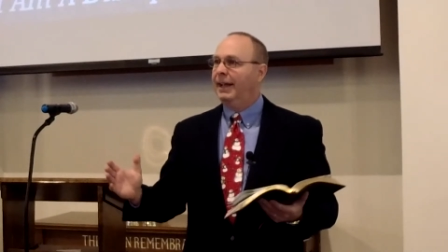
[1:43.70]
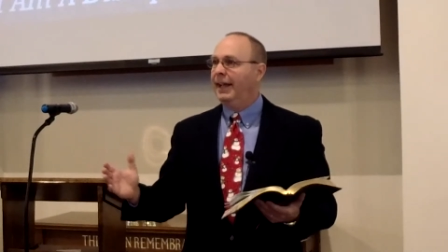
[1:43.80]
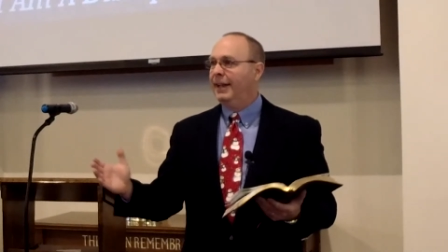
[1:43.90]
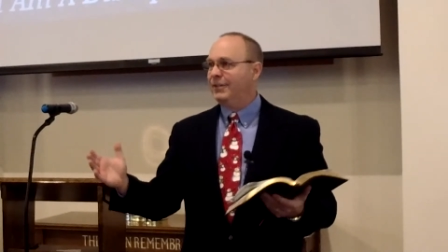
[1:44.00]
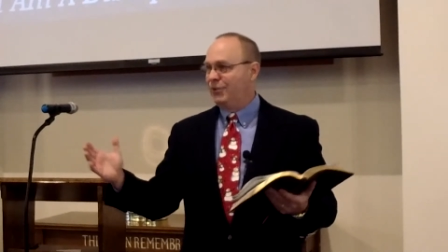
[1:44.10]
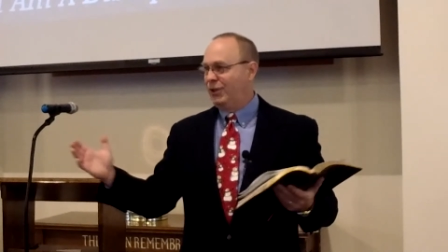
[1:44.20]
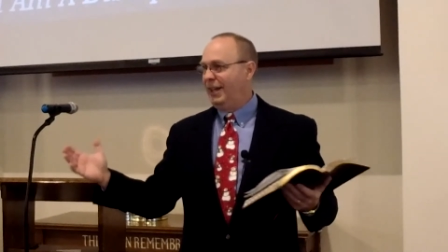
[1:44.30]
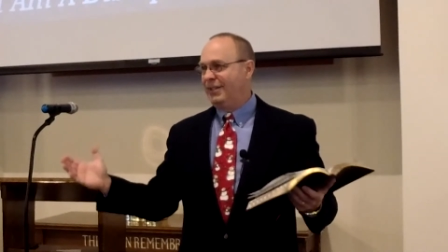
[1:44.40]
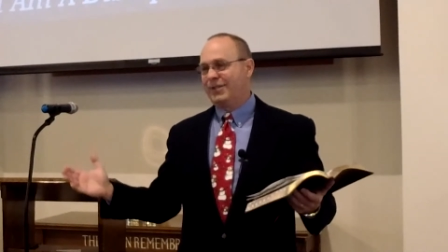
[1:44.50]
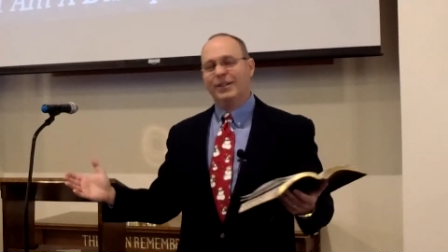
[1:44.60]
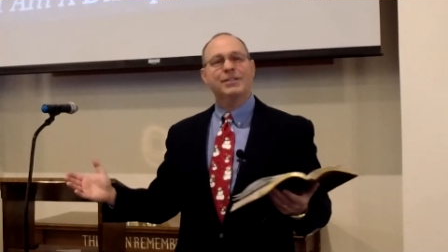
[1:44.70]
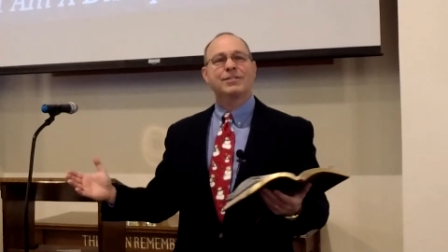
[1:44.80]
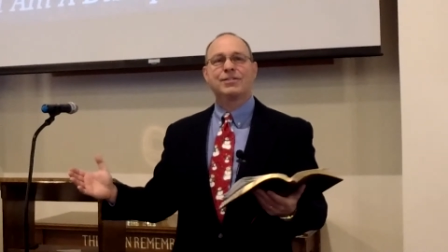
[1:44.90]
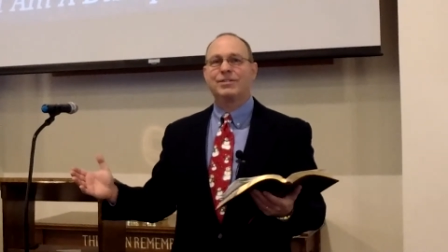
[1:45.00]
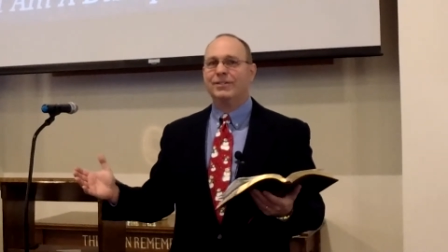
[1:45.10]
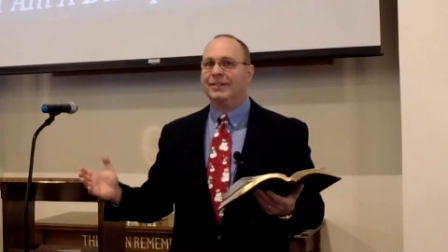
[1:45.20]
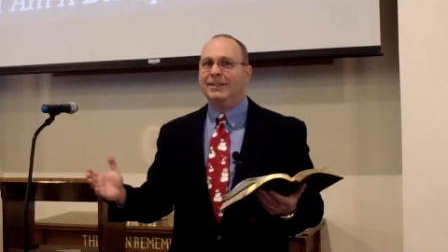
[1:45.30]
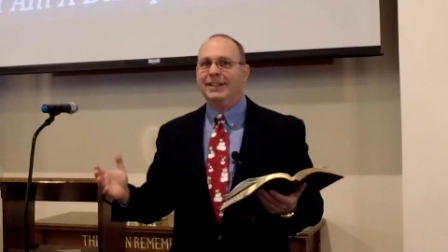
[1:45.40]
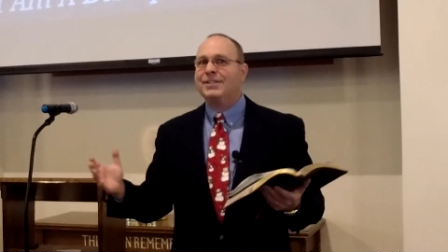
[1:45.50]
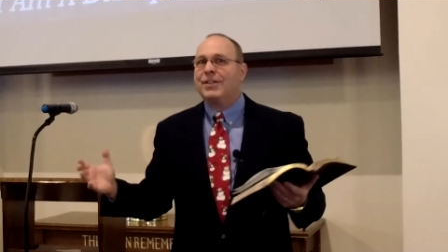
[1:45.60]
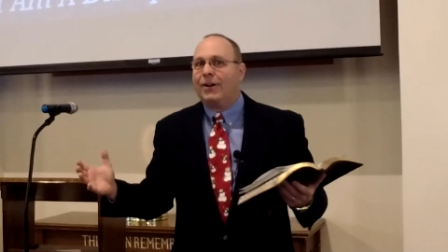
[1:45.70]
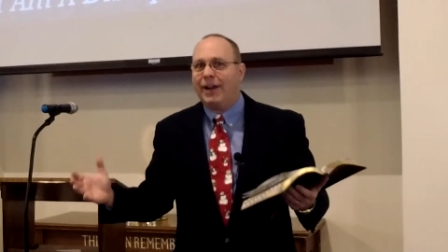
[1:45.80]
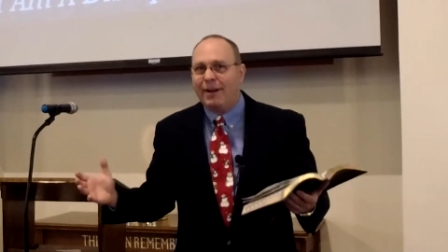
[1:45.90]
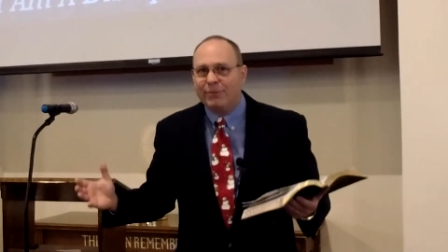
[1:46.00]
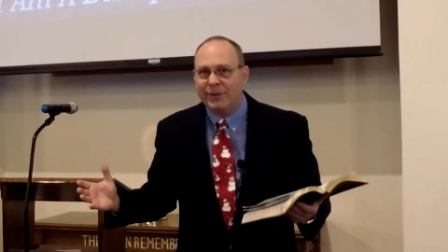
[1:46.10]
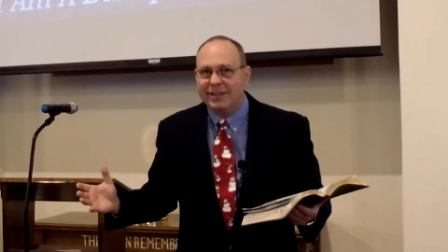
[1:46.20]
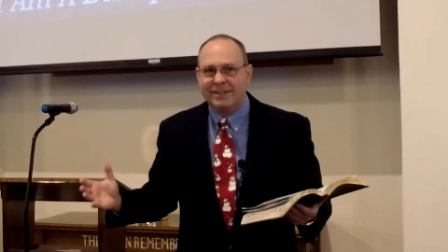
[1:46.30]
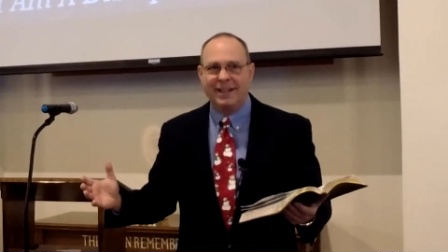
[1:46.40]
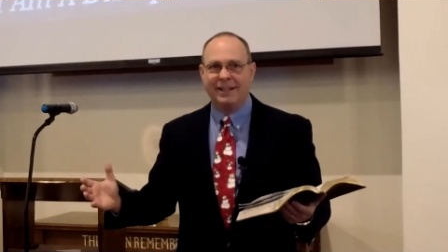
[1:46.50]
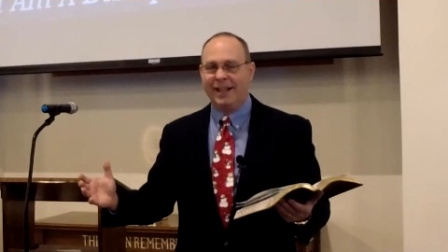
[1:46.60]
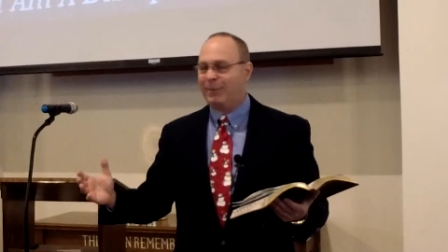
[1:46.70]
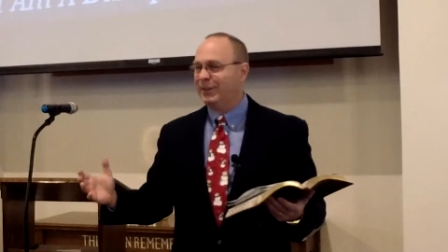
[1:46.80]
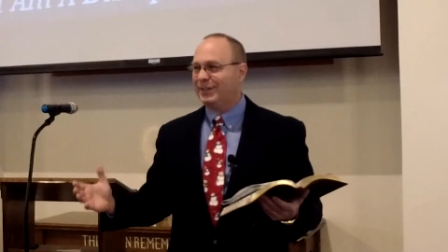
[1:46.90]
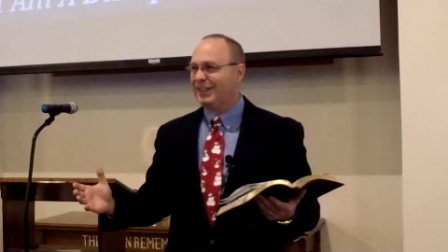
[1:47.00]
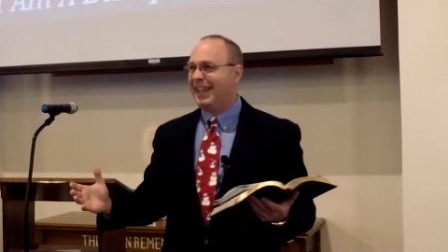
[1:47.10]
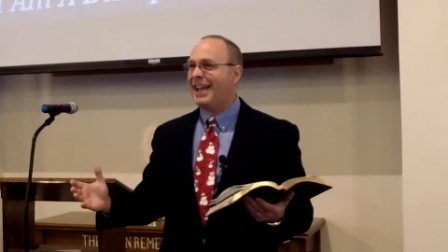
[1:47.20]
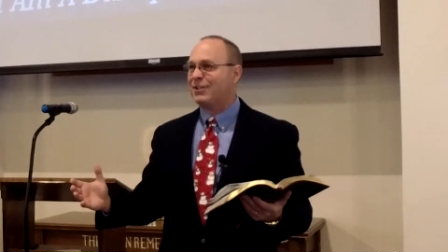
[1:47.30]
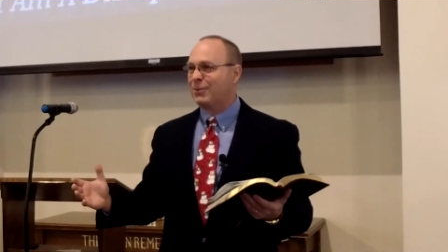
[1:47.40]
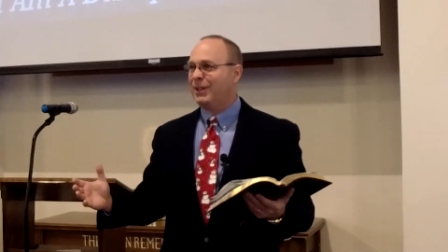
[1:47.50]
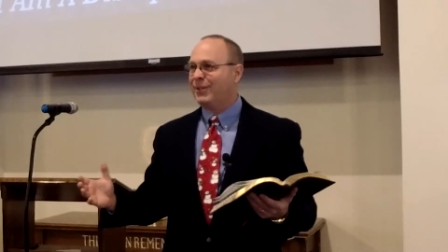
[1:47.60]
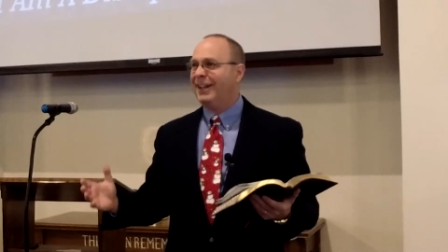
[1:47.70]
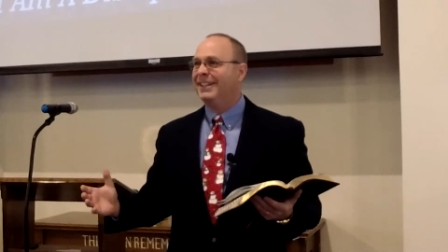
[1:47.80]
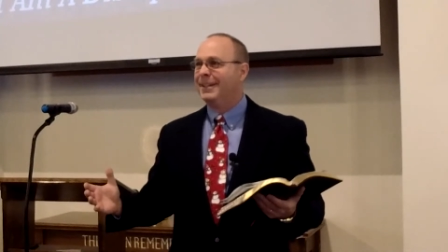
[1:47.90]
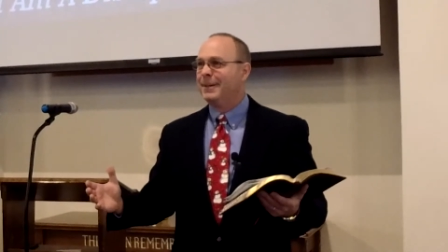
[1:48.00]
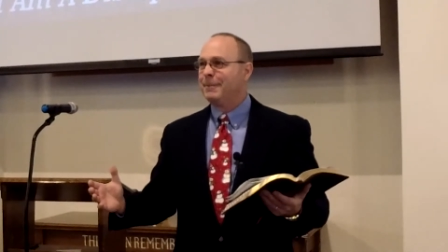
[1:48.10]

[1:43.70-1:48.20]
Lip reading: And Jesus is our everything, like we looked at last week, right?